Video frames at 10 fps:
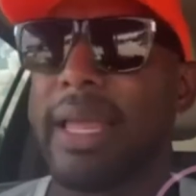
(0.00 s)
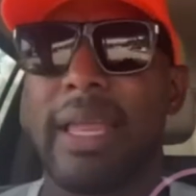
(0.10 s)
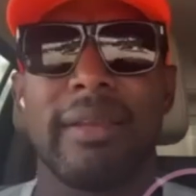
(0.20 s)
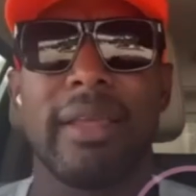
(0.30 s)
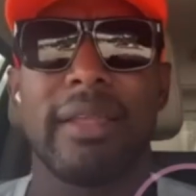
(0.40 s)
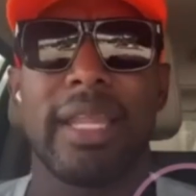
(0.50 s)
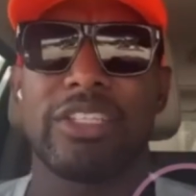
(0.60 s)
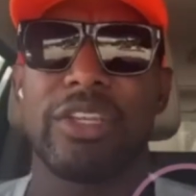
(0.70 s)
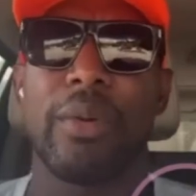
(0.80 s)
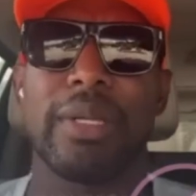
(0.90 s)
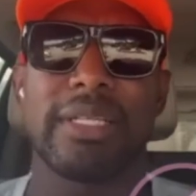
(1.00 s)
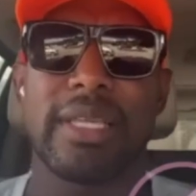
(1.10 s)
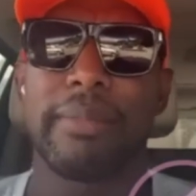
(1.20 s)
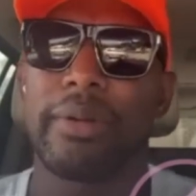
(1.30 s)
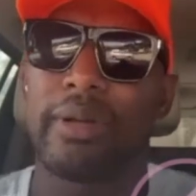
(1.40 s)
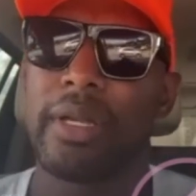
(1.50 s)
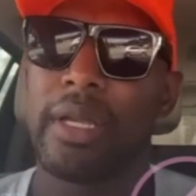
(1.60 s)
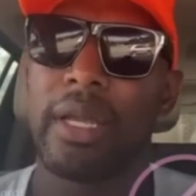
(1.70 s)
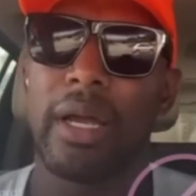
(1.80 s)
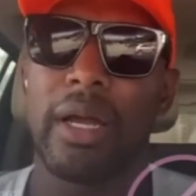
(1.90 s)
And next thing you know, in December,
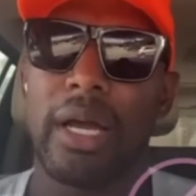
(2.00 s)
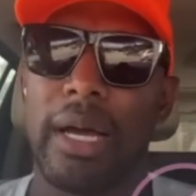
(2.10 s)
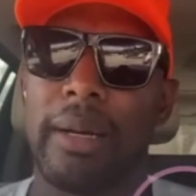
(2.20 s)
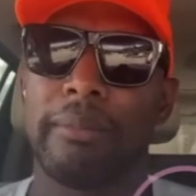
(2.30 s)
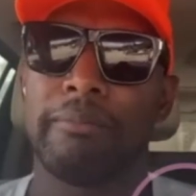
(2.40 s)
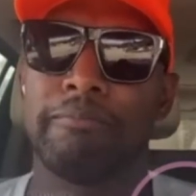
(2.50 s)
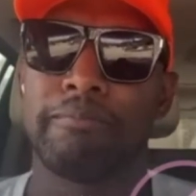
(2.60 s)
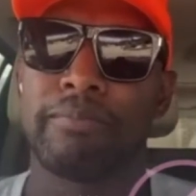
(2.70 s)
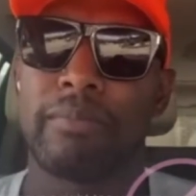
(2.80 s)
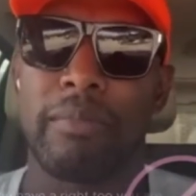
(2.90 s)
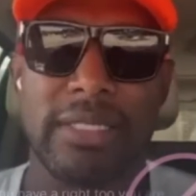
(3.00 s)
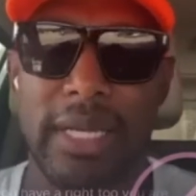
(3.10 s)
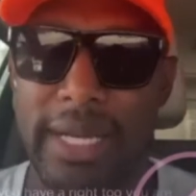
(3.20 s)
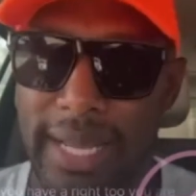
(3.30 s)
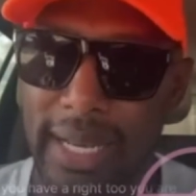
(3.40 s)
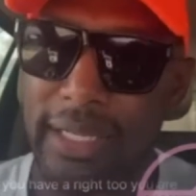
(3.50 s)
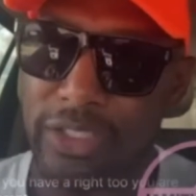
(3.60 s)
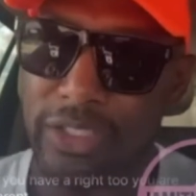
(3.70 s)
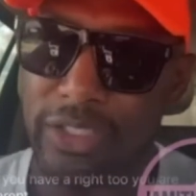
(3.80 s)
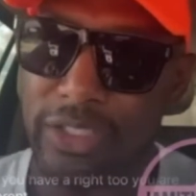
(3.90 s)
my son had got like
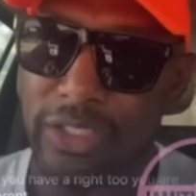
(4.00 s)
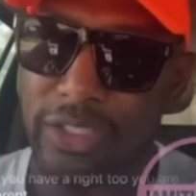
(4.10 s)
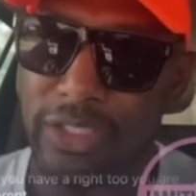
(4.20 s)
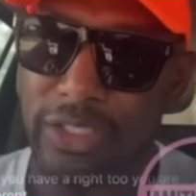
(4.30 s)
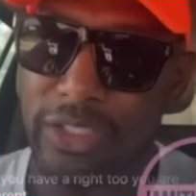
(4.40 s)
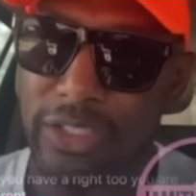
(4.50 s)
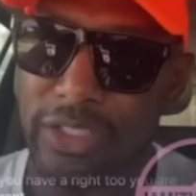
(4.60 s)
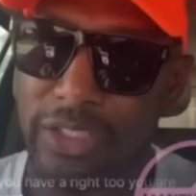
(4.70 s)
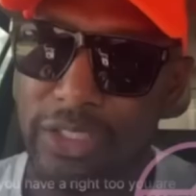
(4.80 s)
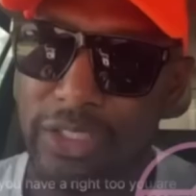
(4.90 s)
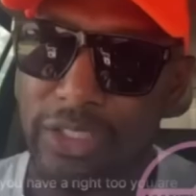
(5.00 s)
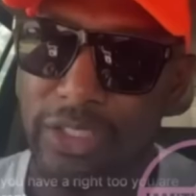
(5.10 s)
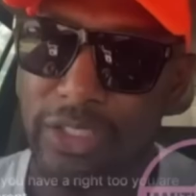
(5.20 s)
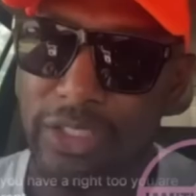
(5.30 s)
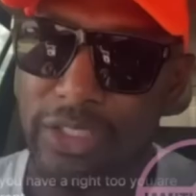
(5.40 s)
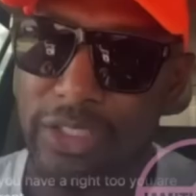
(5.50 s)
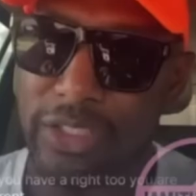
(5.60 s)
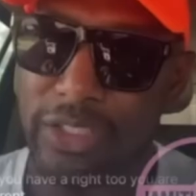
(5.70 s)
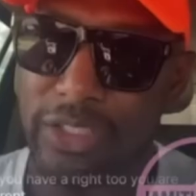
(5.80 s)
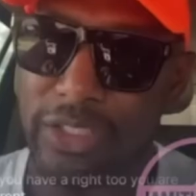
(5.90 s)
a scratch on his head. He and I
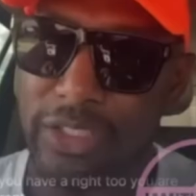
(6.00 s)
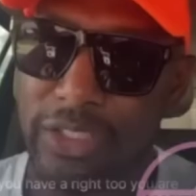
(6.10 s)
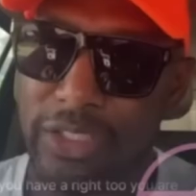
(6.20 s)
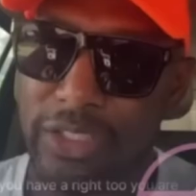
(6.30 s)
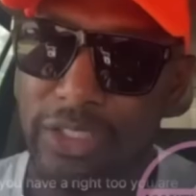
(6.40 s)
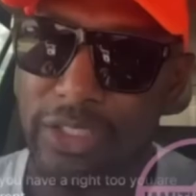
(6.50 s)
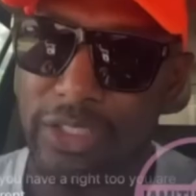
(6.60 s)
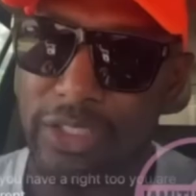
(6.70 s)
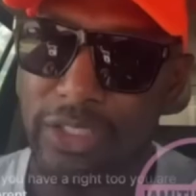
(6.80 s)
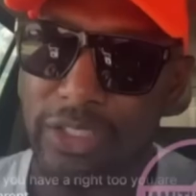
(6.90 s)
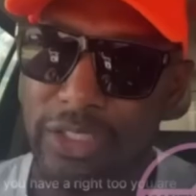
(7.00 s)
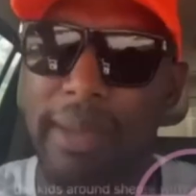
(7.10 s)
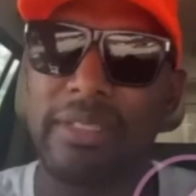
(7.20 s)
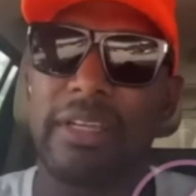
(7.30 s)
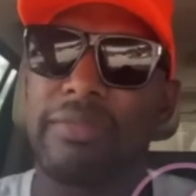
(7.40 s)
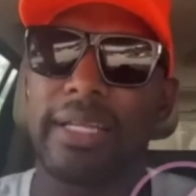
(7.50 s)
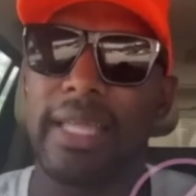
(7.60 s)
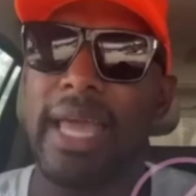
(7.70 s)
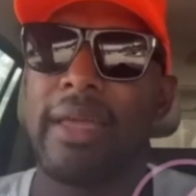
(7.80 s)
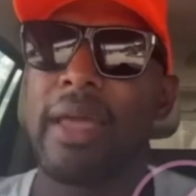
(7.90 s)
was playing, we were playing around the table and stuff like
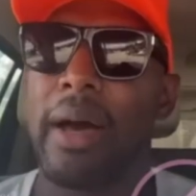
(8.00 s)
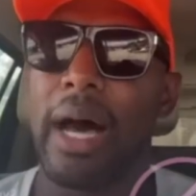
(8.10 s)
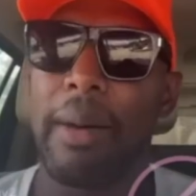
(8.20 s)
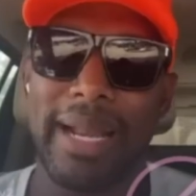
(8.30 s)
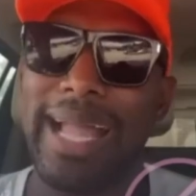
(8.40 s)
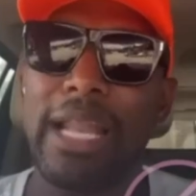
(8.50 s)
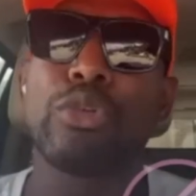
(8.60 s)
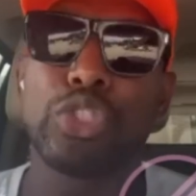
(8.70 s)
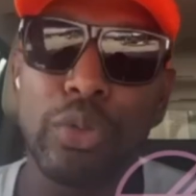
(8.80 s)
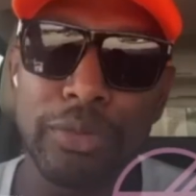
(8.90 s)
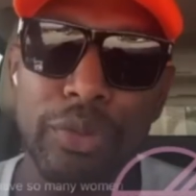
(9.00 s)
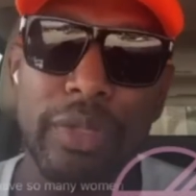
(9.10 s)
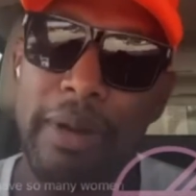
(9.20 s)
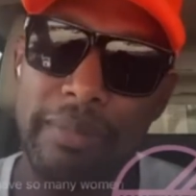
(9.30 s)
that. But I got on to him too, though.